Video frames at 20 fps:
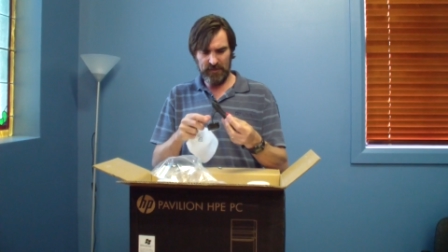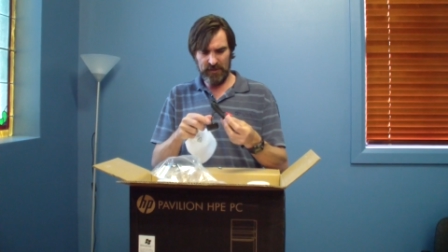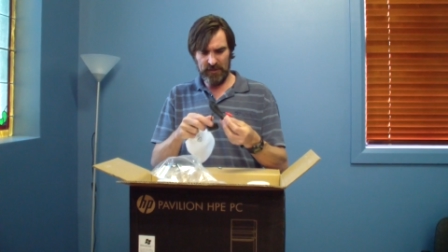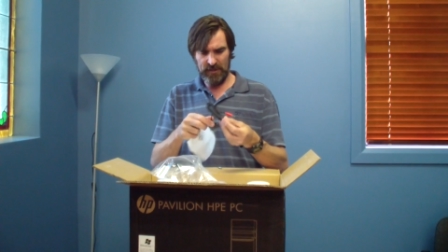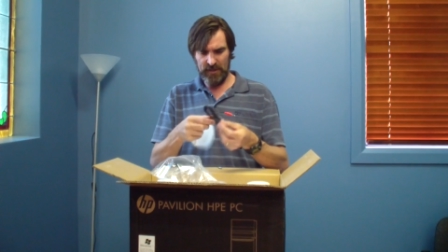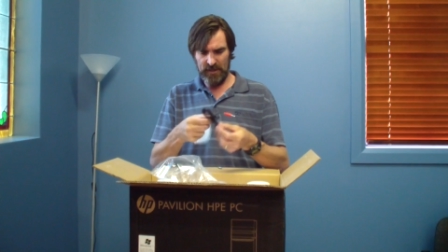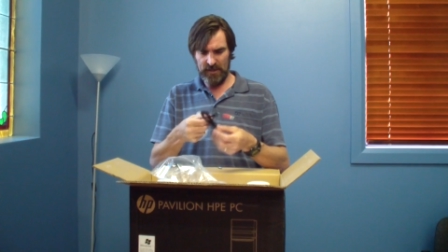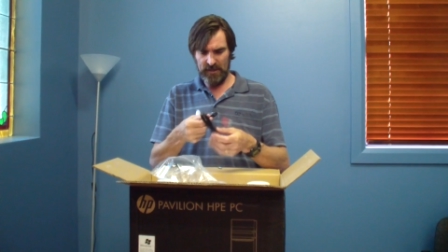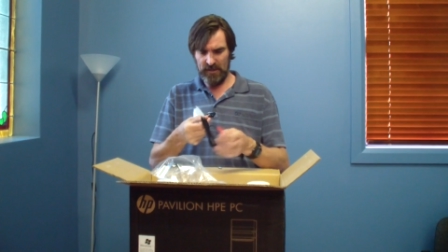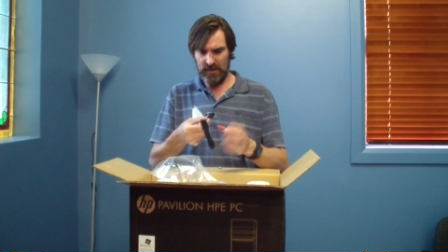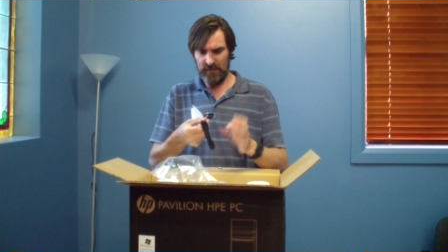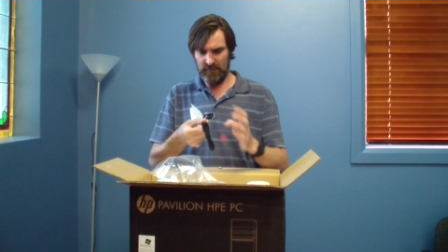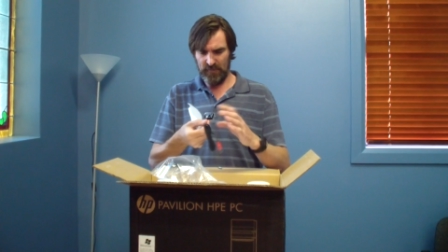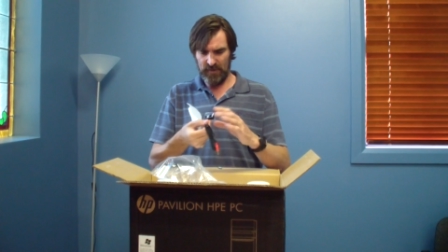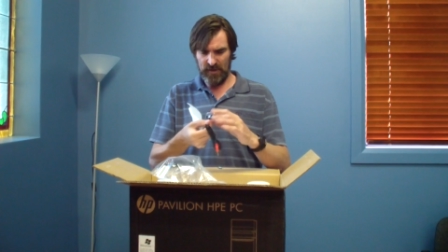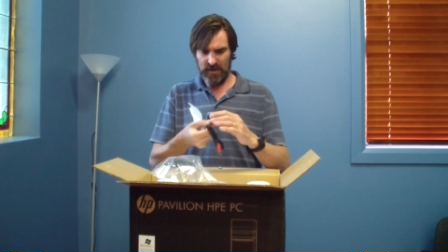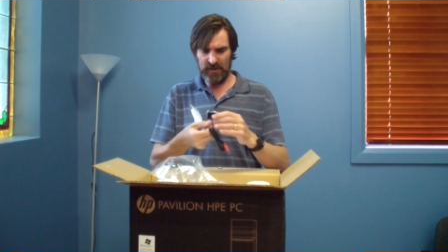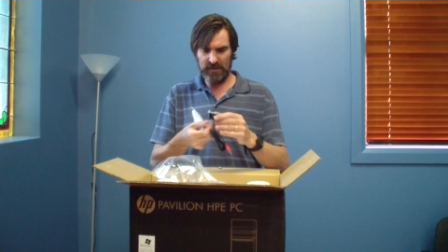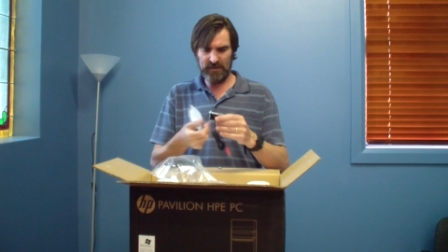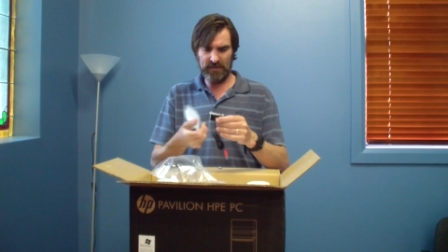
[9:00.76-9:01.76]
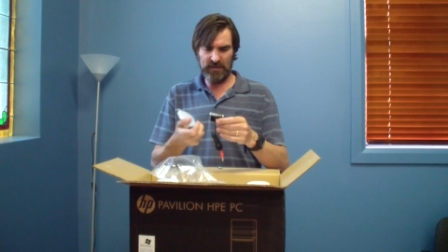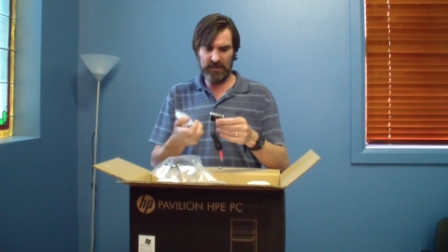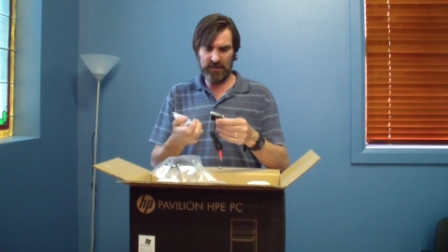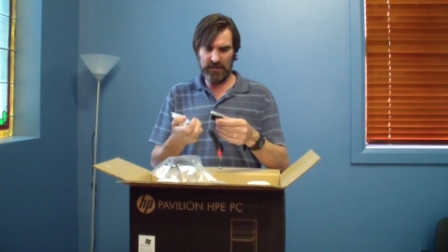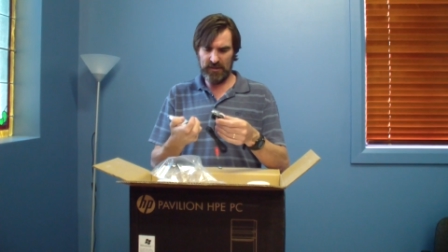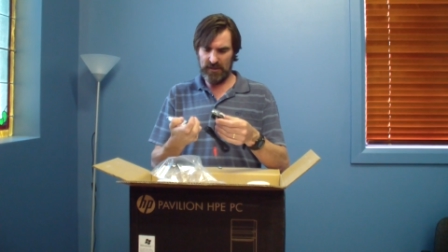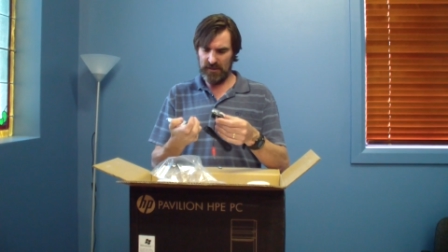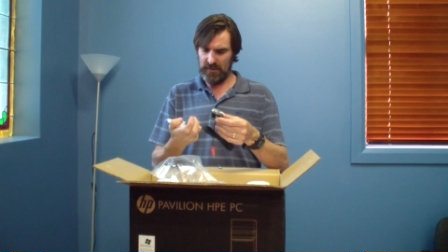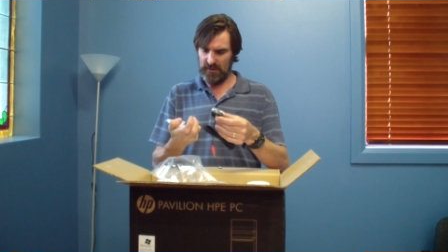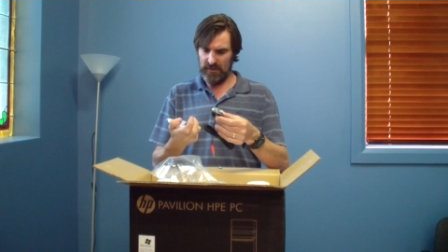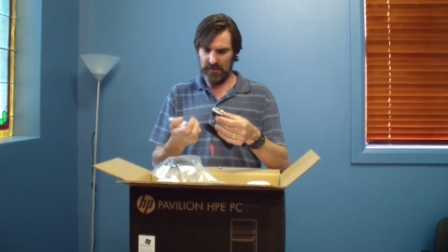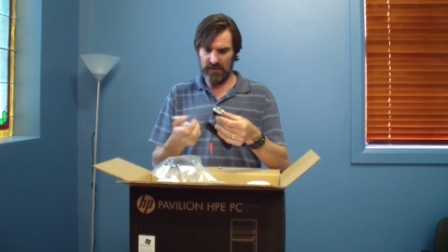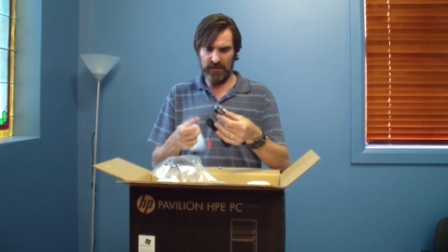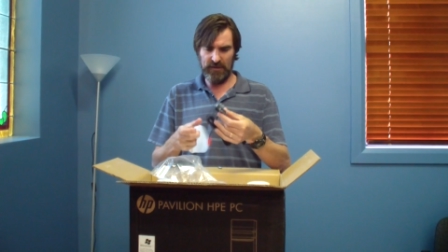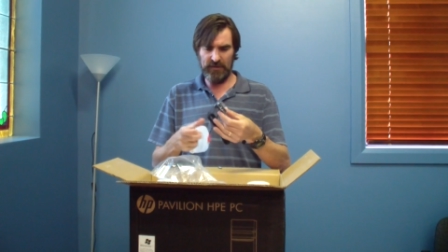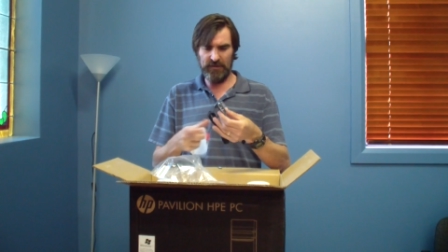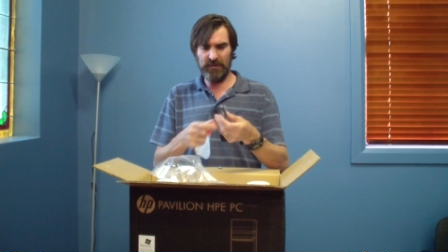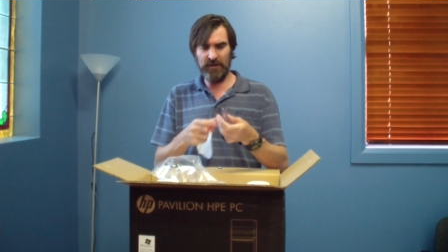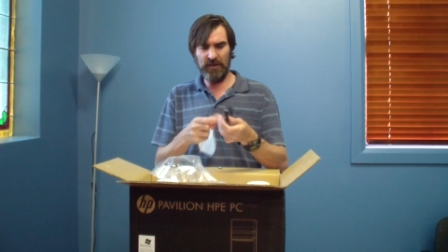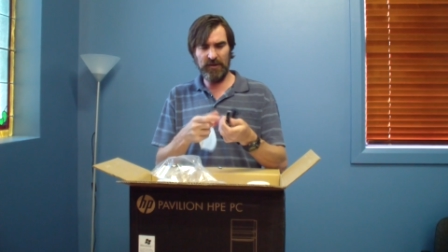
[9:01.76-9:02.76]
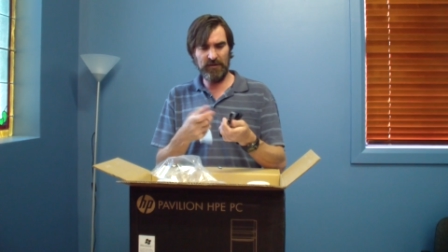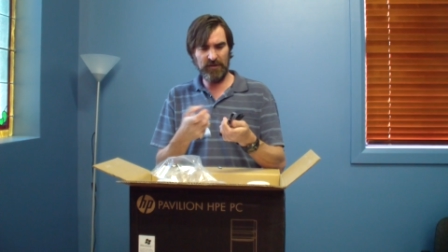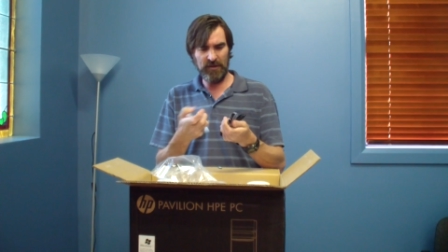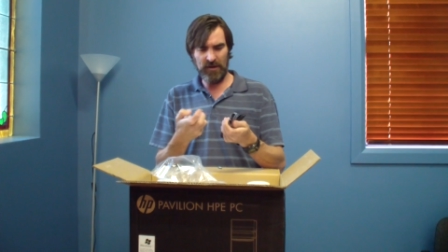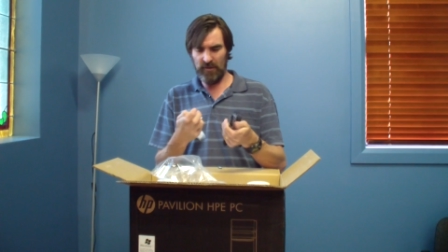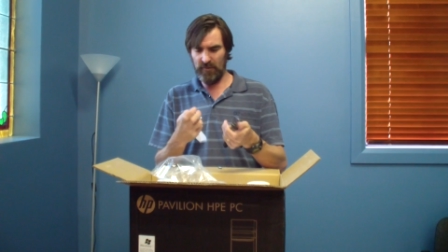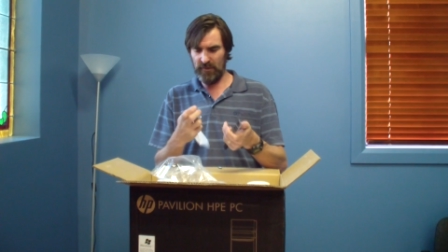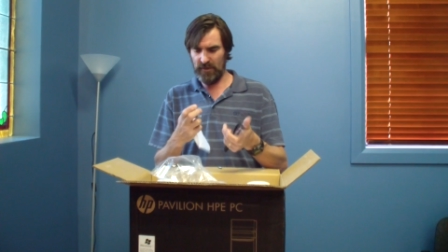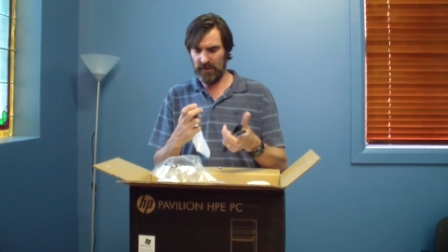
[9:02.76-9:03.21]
lead that plugs in. I don't know,